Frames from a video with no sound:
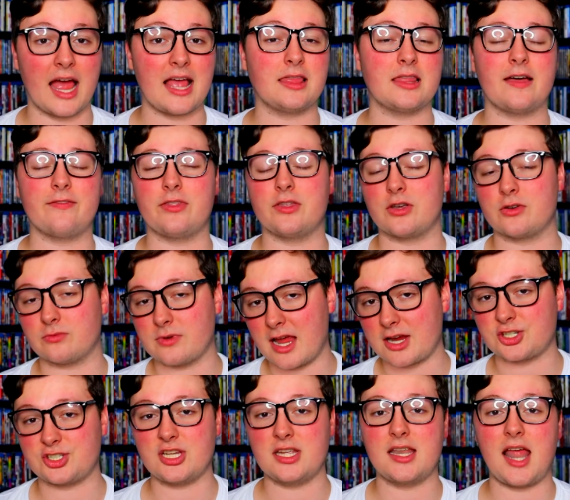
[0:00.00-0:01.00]
I loved the
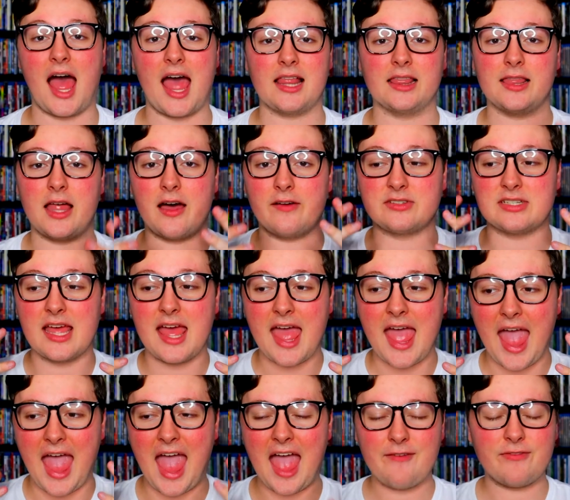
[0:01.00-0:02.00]
direction, I loved
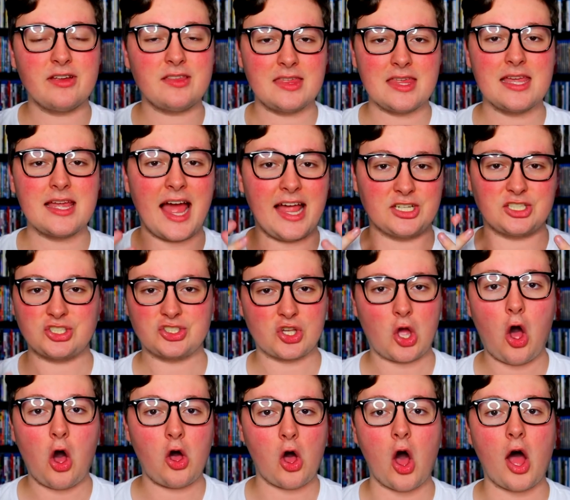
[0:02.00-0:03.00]
everything I
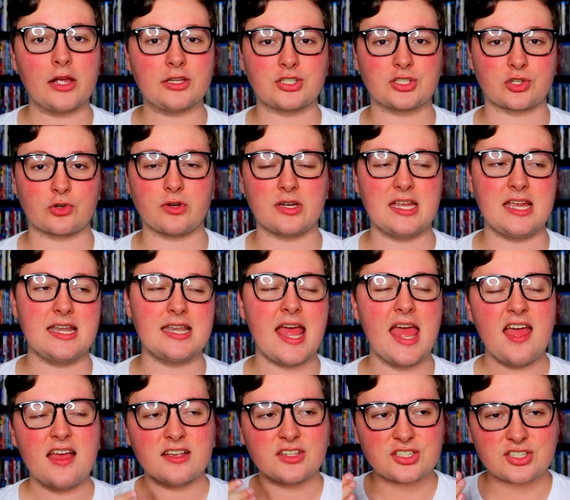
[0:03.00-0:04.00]
saw on screen.
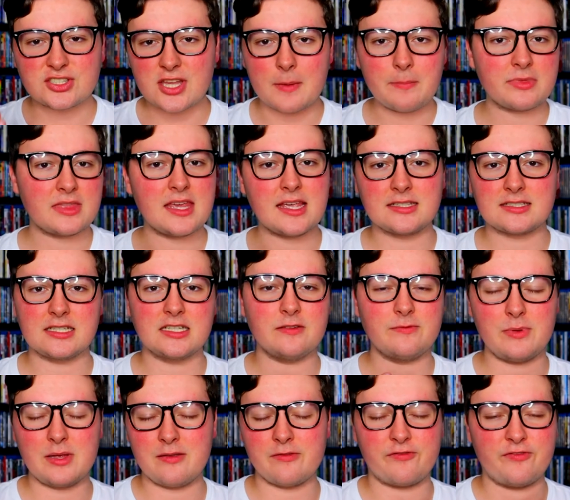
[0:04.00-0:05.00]
Some things could have
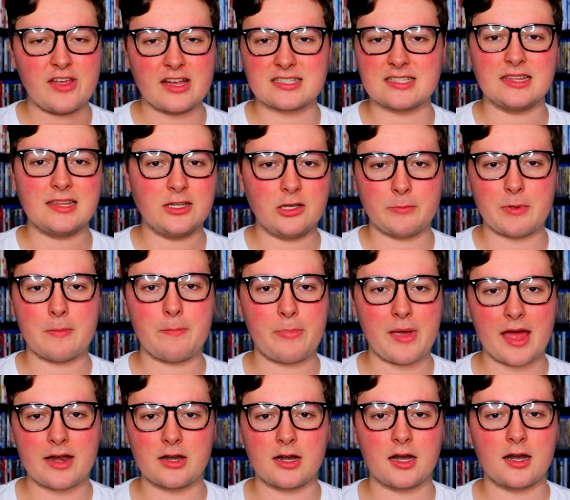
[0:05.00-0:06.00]
been fixed a little bit
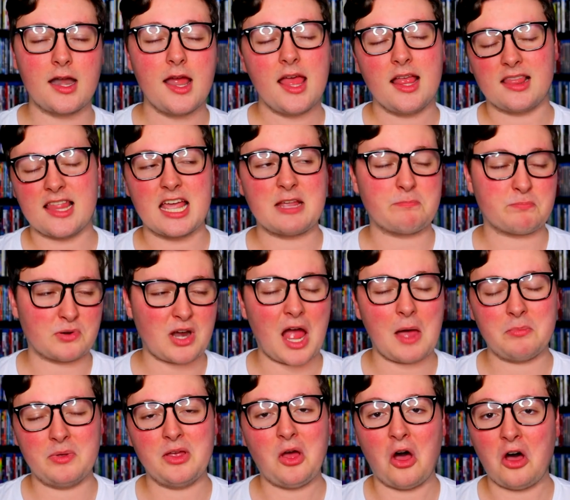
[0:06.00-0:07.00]
better, like
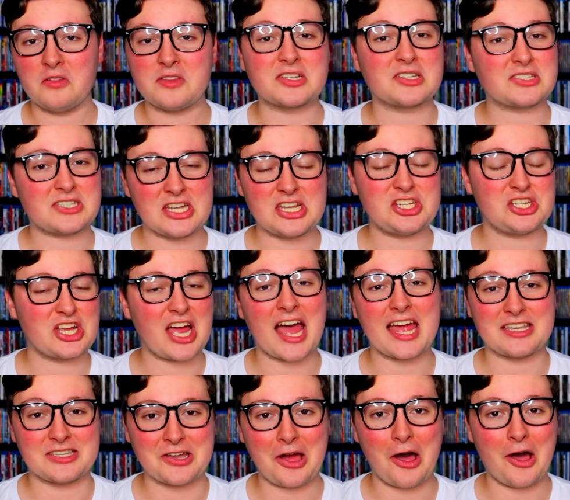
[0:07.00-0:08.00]
probably all the
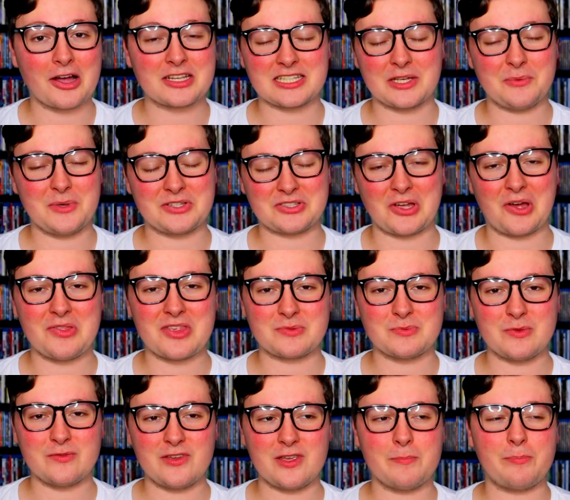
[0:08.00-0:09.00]
CGI dogs that we saw in this
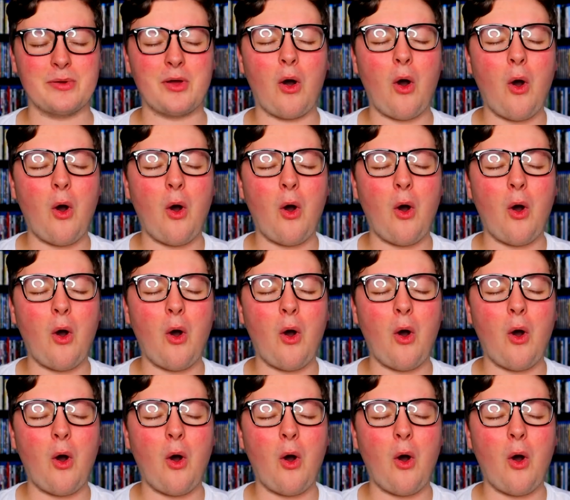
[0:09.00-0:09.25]
movie, but